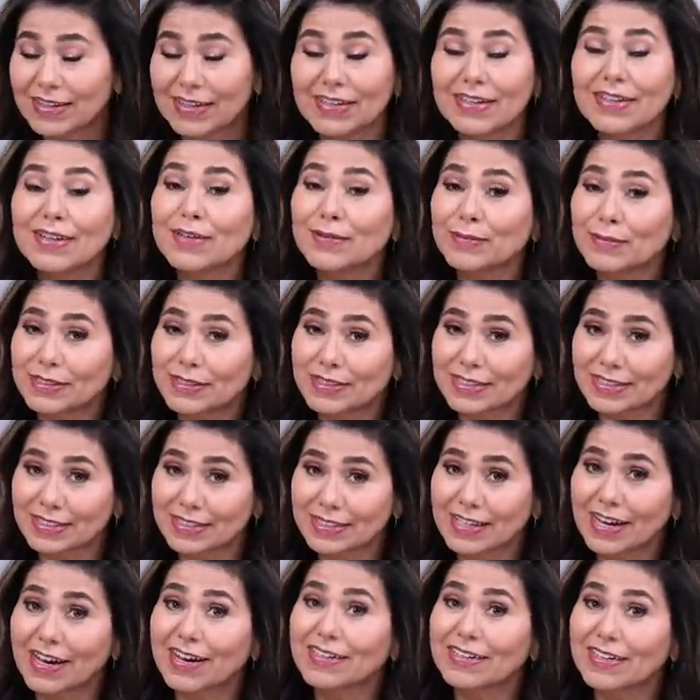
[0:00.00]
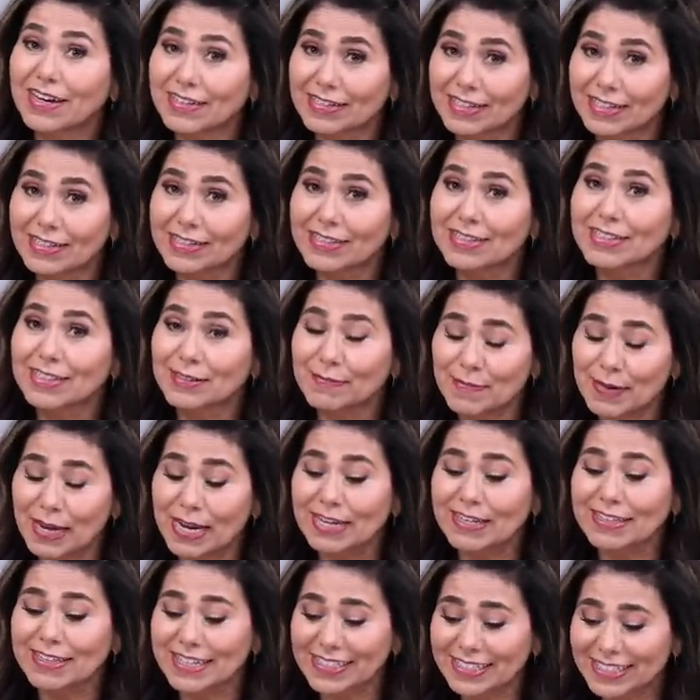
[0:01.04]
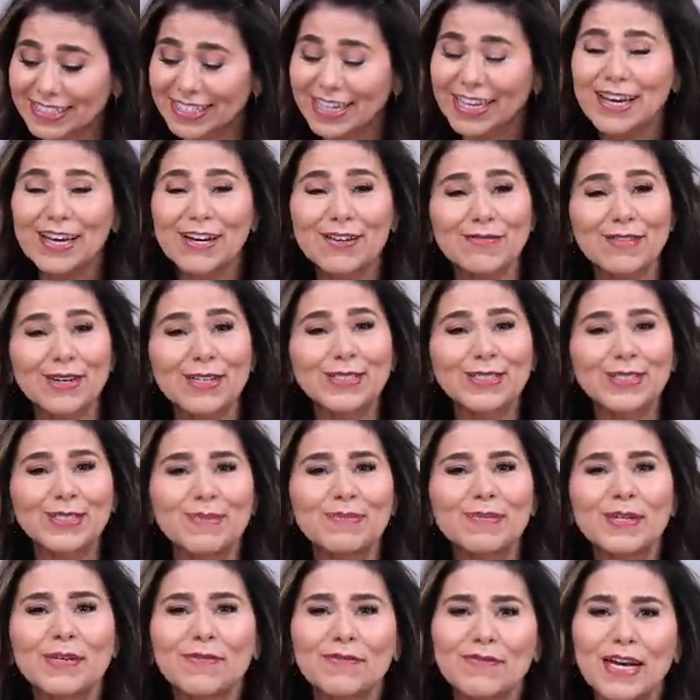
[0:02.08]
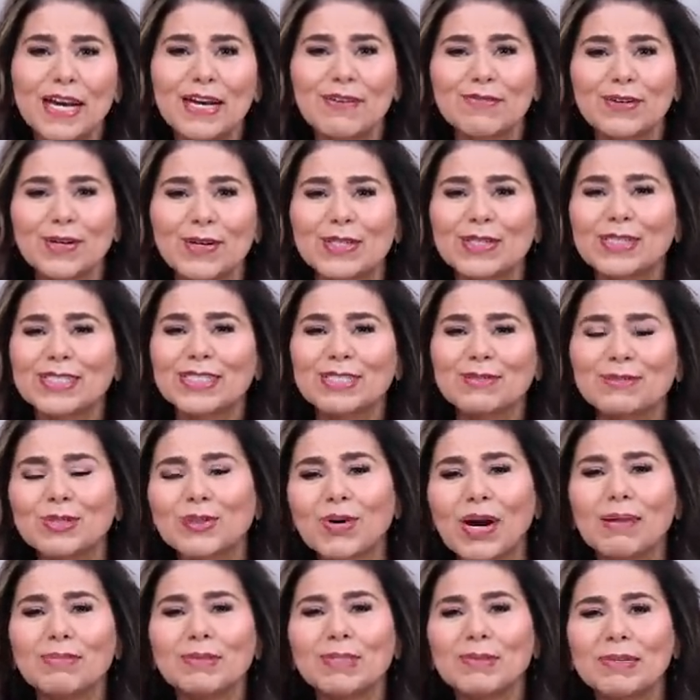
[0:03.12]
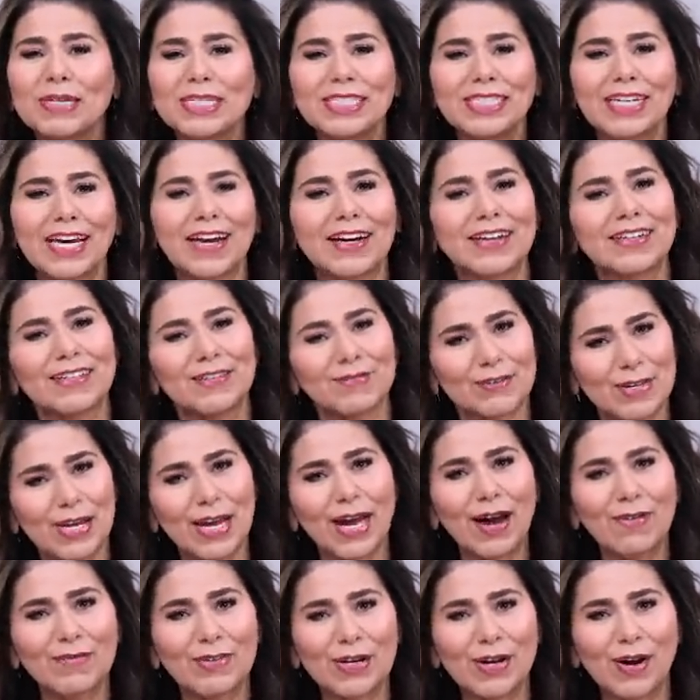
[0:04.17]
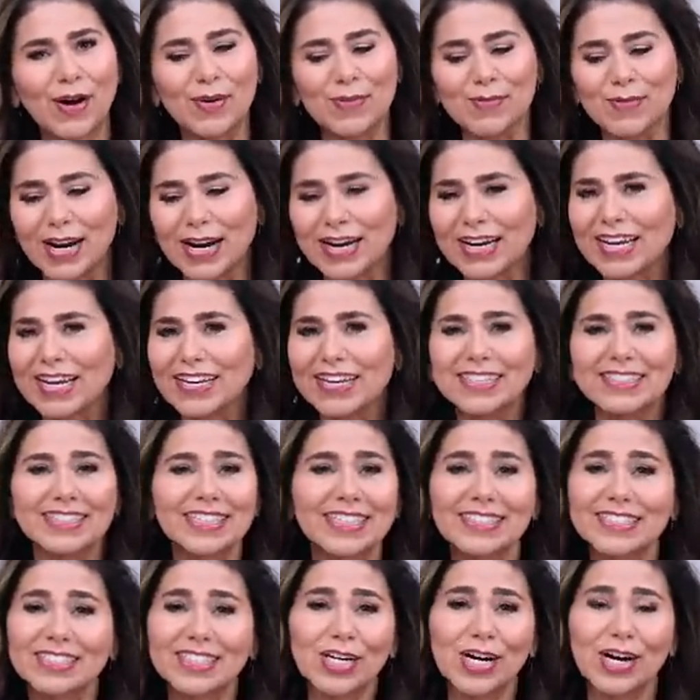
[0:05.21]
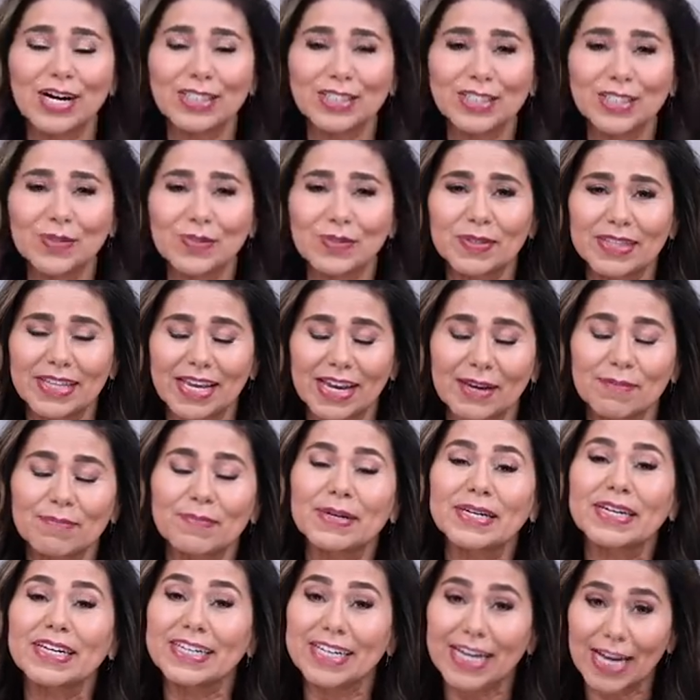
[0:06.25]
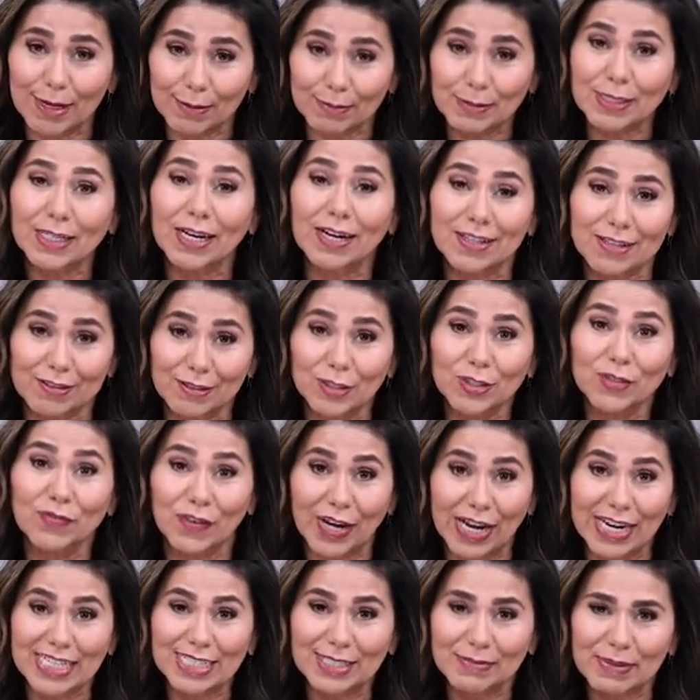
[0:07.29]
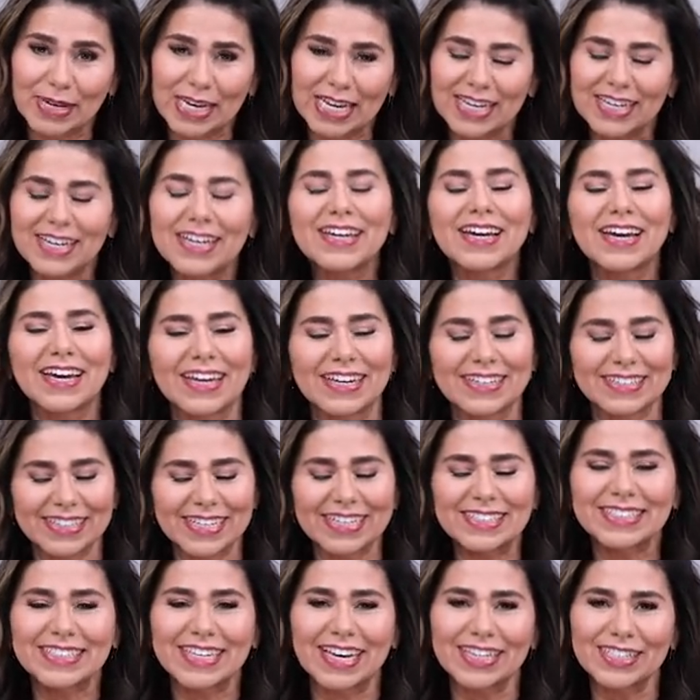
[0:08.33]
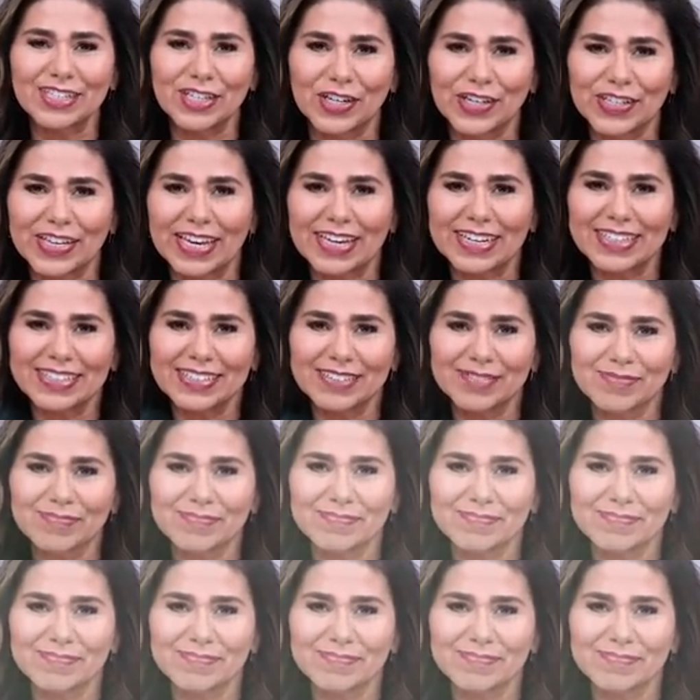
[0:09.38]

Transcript: It was a sign I needed to make this. First, do me a favor, subscribe to my channel if you haven't already. It doesn't cost you a thing, but it helps others find me. And let's get cooking.